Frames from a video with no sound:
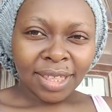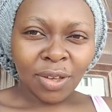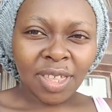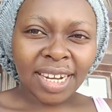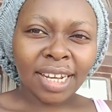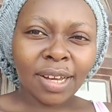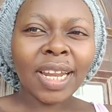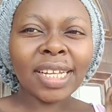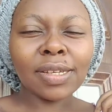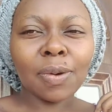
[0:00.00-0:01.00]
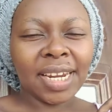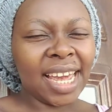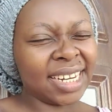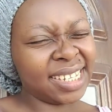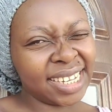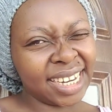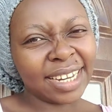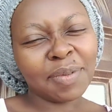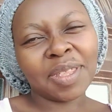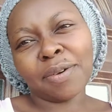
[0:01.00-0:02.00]
to the Rico, let's go and get
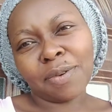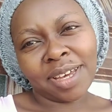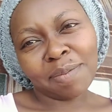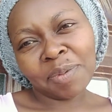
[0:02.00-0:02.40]
started with the cooking